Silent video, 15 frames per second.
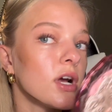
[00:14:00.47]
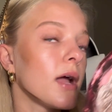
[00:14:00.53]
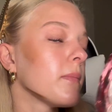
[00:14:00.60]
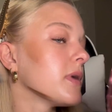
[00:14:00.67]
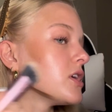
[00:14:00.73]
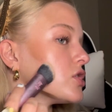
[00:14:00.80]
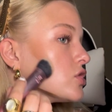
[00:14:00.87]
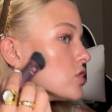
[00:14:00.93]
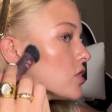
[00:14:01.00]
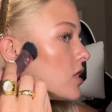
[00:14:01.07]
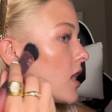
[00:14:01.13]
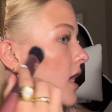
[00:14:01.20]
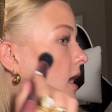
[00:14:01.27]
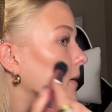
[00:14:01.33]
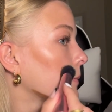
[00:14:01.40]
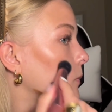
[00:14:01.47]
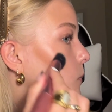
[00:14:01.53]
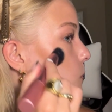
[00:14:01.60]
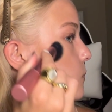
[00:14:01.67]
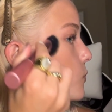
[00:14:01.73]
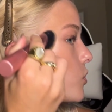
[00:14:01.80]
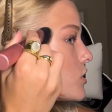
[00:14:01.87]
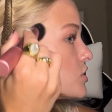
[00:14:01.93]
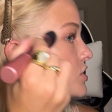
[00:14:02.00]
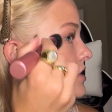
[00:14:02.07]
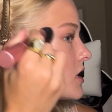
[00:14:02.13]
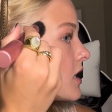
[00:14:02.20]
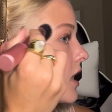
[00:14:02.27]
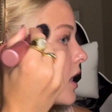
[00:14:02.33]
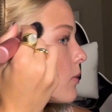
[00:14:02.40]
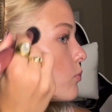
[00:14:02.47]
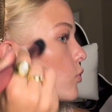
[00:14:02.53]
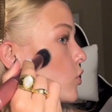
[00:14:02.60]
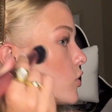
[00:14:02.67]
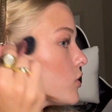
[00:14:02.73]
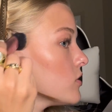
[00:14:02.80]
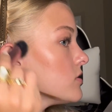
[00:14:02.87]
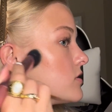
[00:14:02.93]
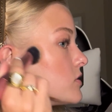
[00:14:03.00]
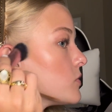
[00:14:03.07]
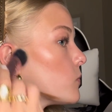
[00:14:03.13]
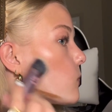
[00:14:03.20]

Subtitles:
I make sure I'm brushing it upwards